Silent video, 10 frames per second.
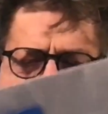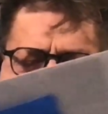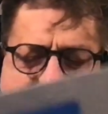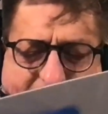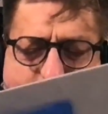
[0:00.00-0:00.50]

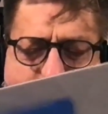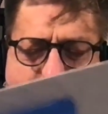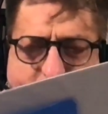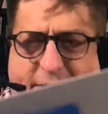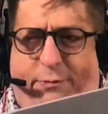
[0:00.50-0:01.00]
like
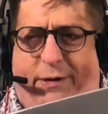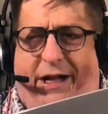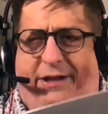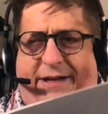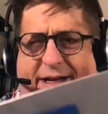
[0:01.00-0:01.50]

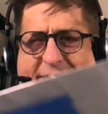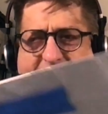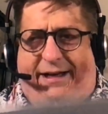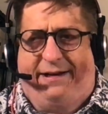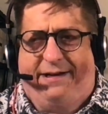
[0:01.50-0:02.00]
well-needed
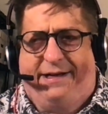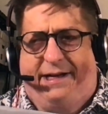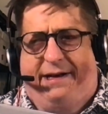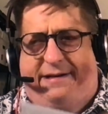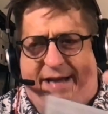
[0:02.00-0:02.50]
like
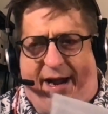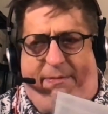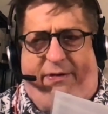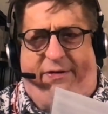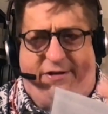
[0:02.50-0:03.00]

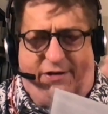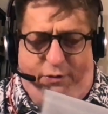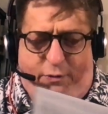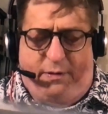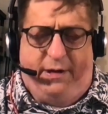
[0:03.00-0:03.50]
depth
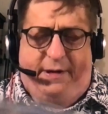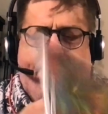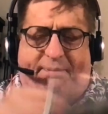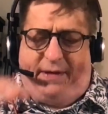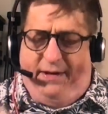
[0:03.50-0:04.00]
to
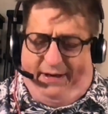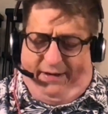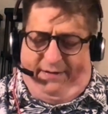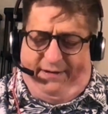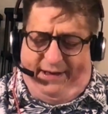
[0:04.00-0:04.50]

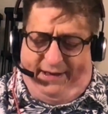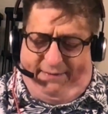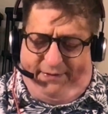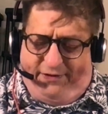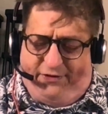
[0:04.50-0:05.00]

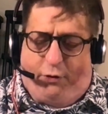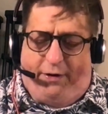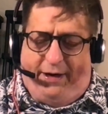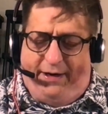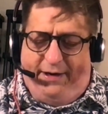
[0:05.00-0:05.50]
the
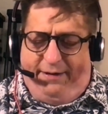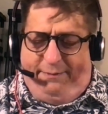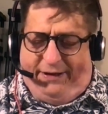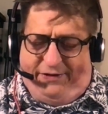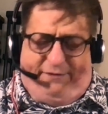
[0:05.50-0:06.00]
story.
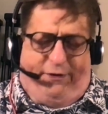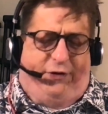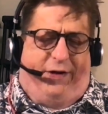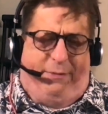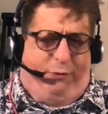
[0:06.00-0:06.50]
Because the first
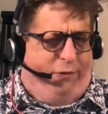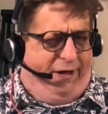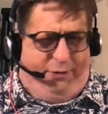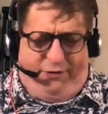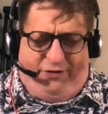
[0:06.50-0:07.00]
volume
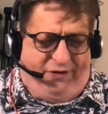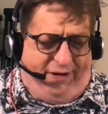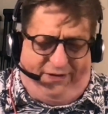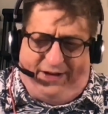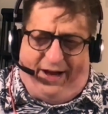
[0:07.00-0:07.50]
really was just
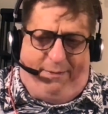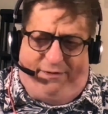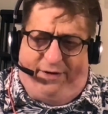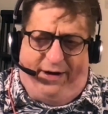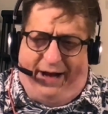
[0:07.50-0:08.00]
a setup,
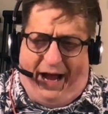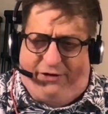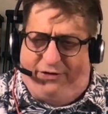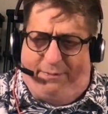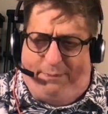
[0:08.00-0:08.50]
fun,
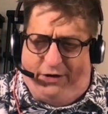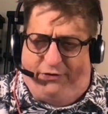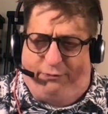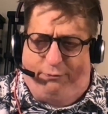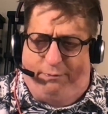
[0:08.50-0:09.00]
action, punch,